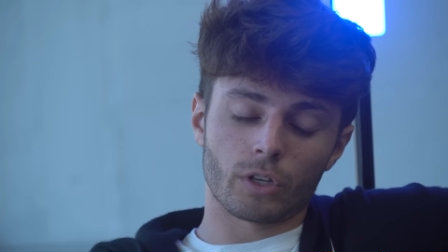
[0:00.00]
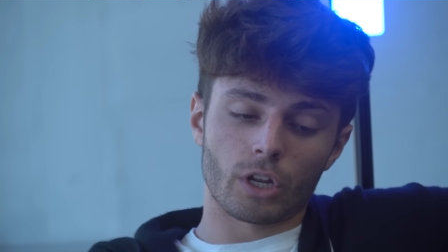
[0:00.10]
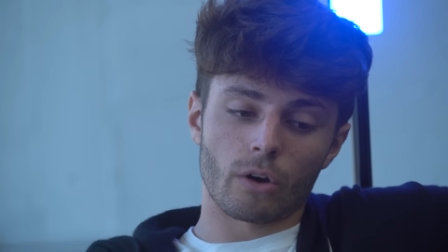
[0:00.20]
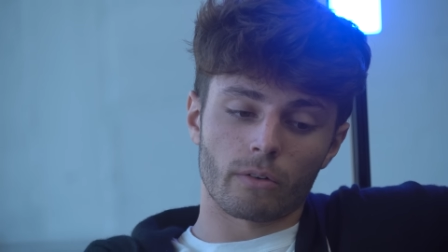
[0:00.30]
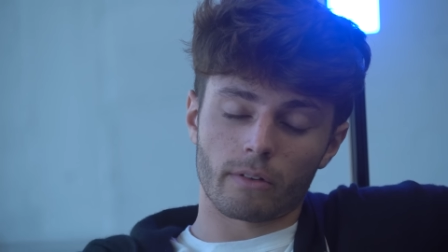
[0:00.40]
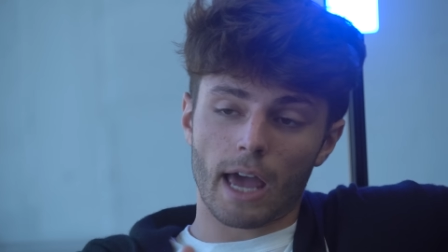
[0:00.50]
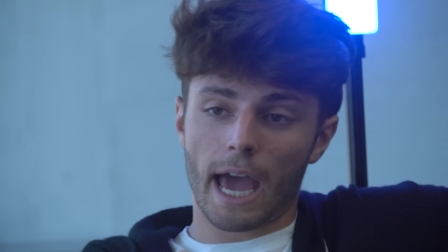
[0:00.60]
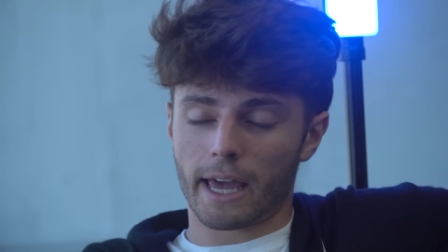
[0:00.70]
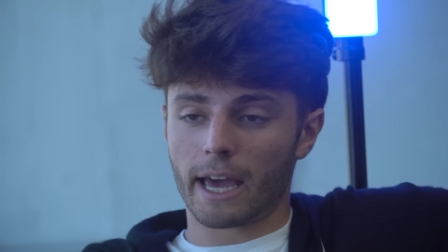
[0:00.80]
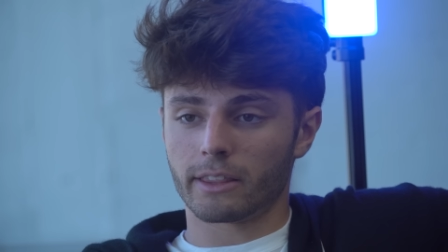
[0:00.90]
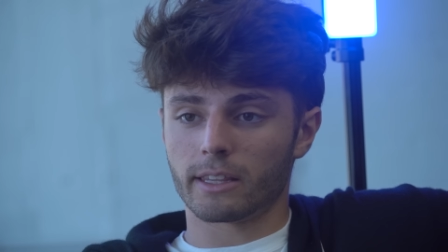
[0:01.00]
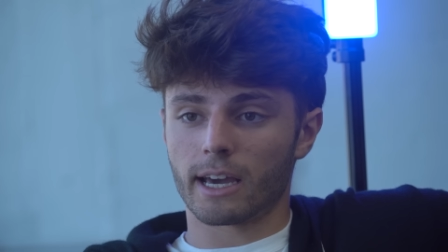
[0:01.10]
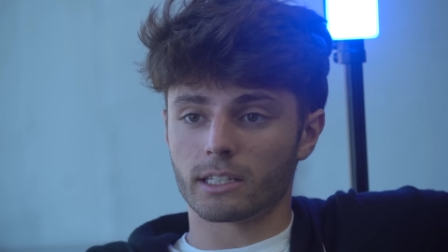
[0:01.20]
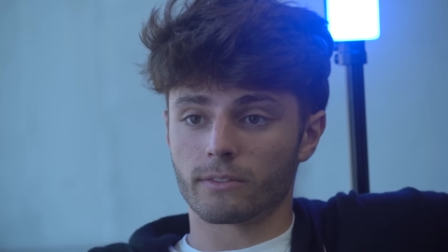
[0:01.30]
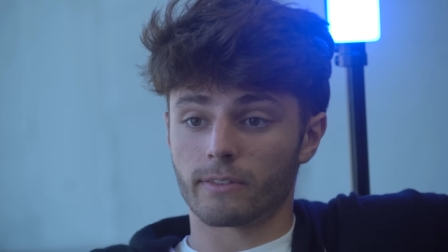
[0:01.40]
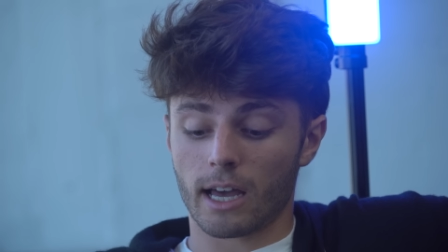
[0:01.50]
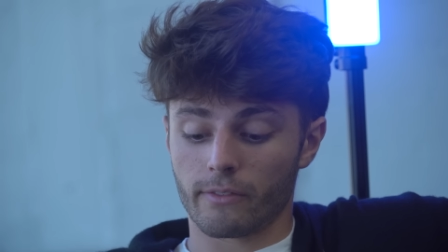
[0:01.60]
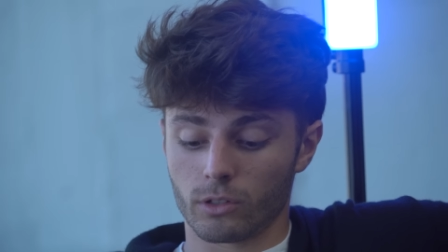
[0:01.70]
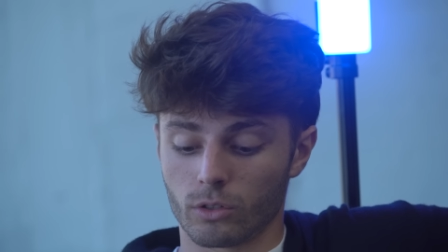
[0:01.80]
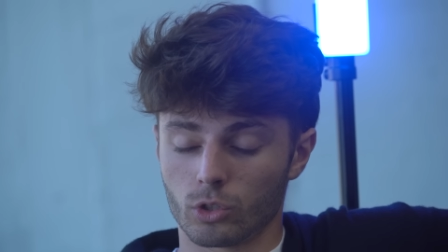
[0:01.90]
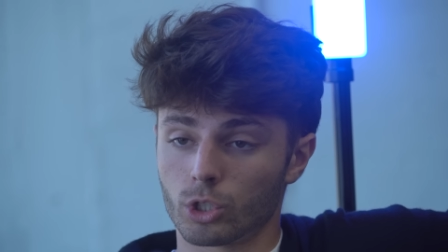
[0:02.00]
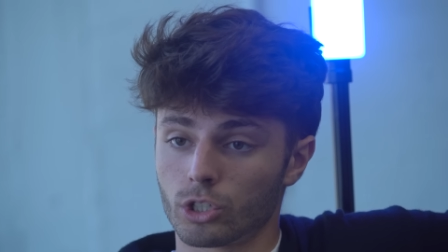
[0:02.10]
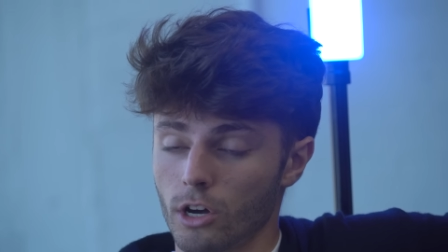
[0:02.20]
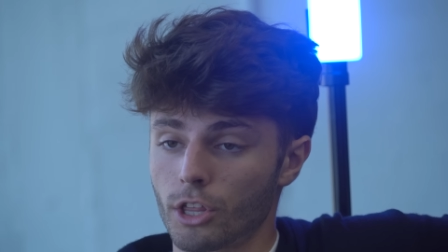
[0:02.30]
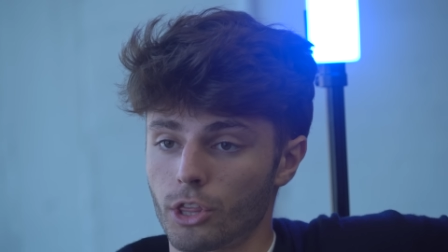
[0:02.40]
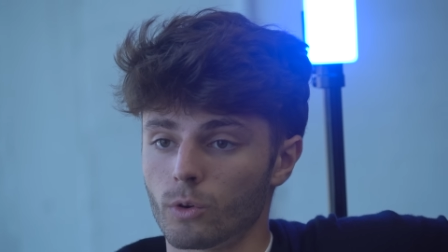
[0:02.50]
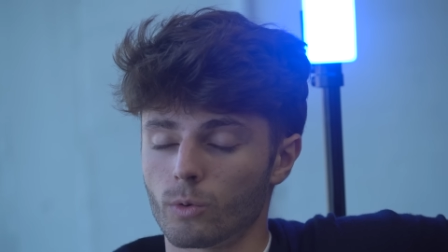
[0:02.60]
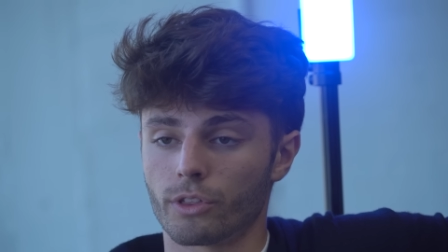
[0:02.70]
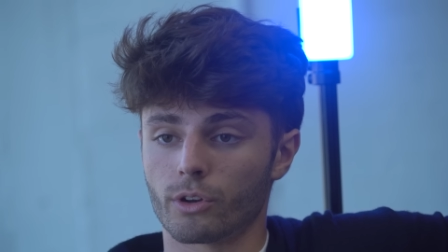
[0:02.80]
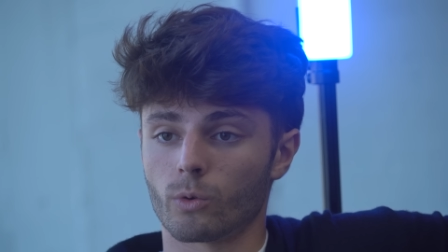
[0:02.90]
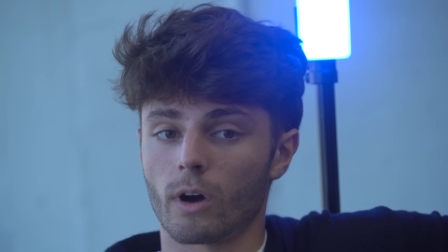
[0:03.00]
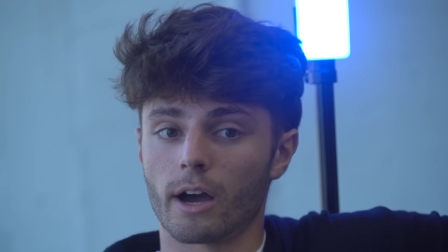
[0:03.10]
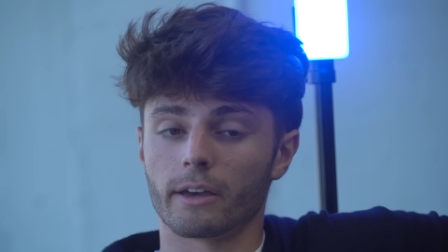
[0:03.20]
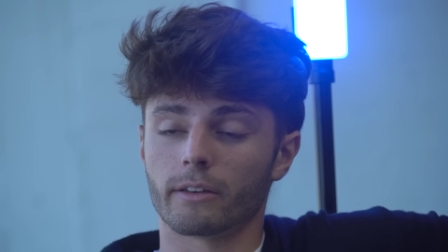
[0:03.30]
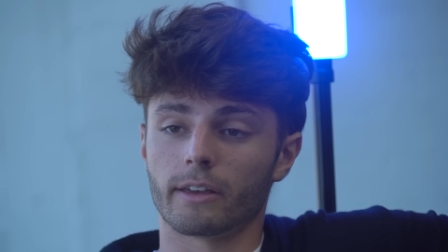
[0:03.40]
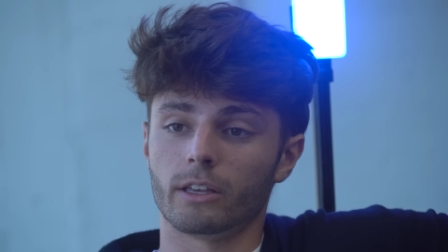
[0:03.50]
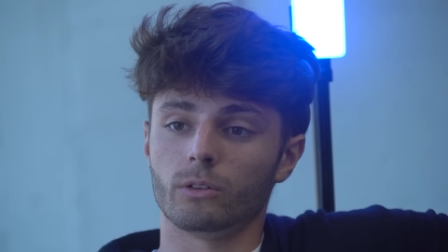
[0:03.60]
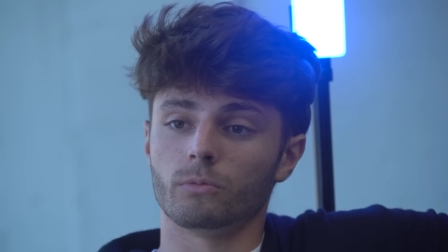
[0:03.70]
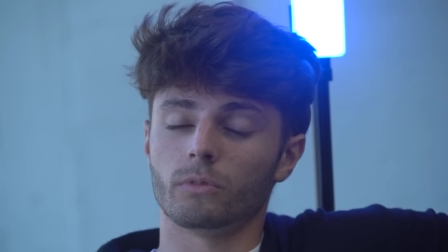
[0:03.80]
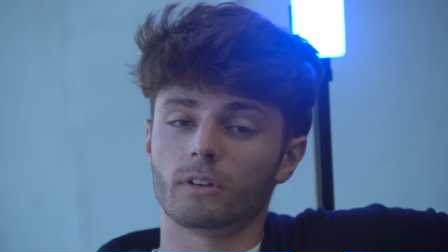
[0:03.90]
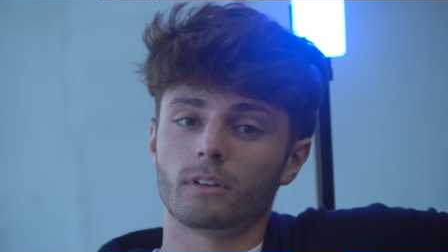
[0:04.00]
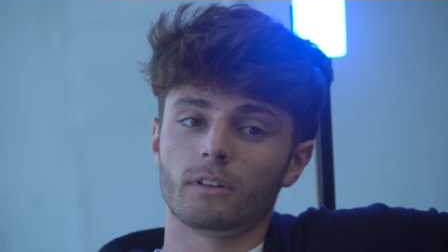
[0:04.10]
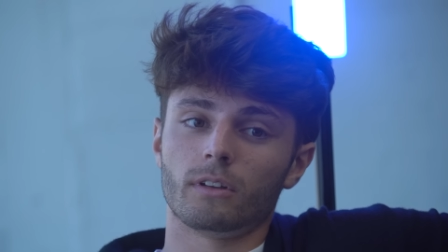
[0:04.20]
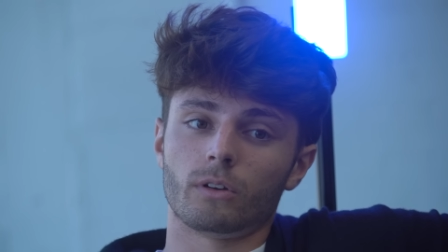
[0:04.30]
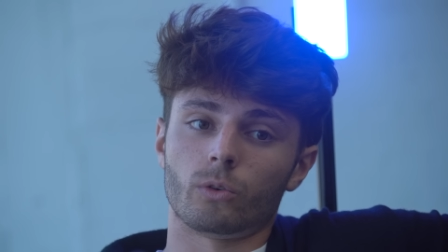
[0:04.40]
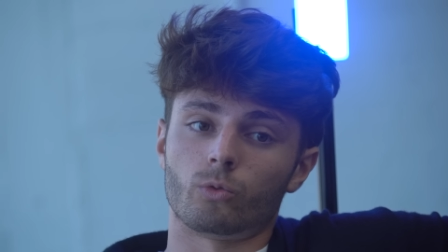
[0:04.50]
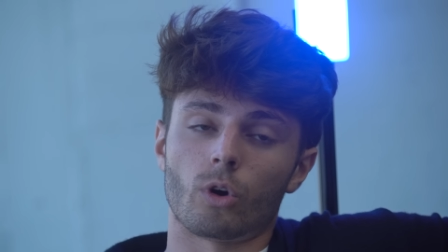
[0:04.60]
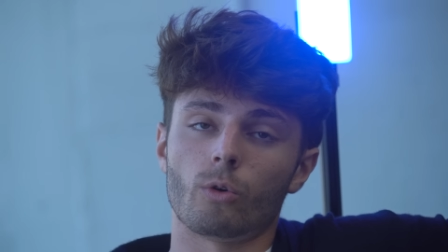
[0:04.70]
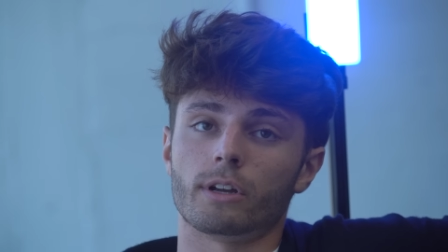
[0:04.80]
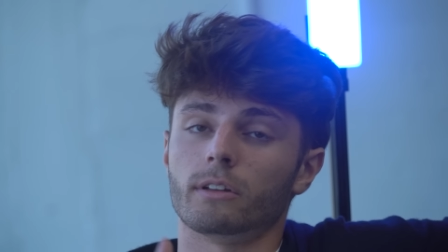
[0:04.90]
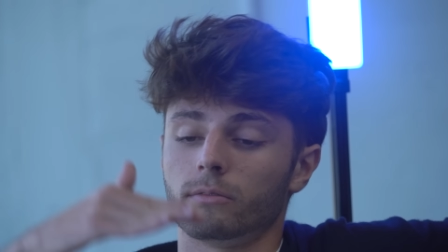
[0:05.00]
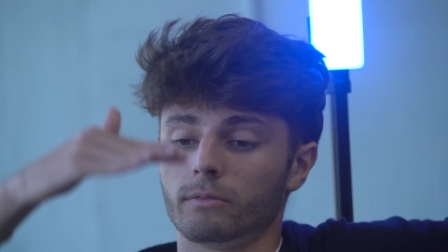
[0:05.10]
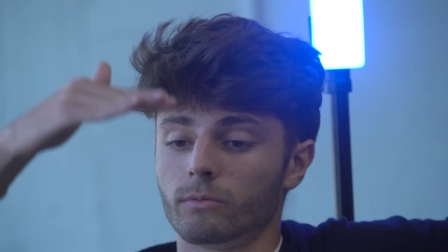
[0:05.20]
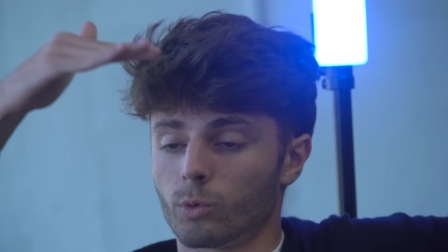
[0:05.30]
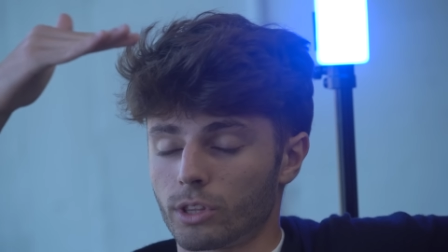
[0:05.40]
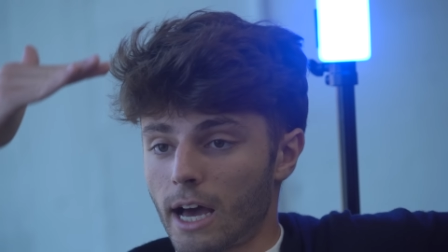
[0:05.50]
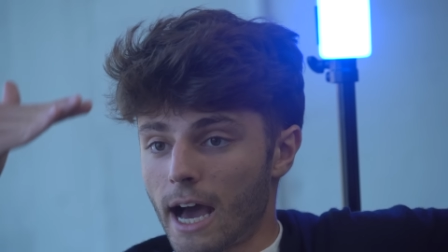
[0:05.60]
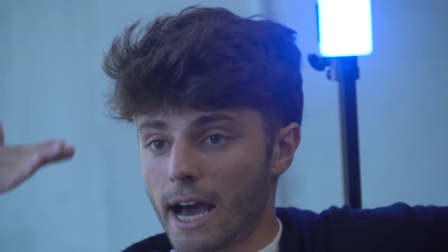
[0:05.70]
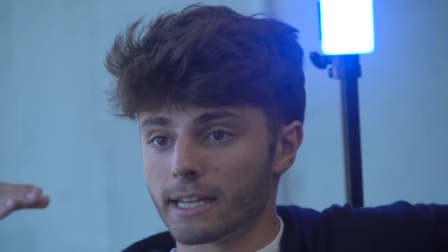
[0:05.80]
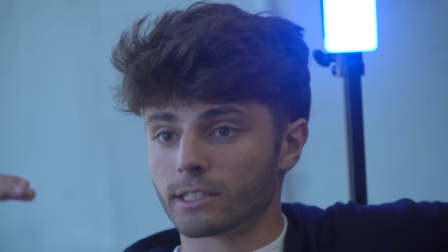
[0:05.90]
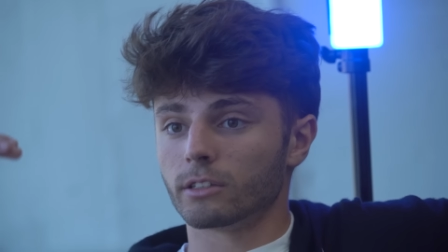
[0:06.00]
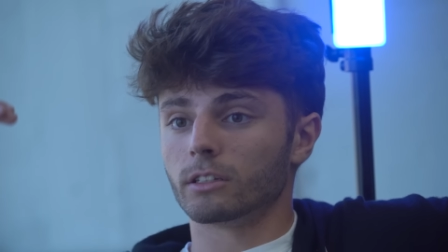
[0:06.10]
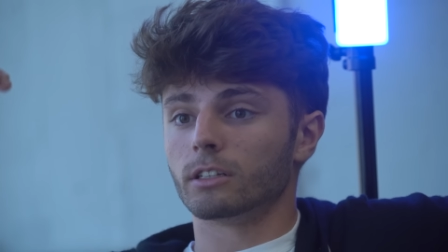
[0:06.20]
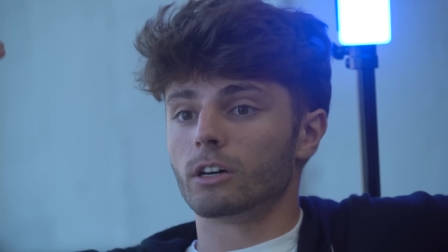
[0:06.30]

you know, at, at the nine to five, and you, you stuck through with your why and you wrote it with the highs and the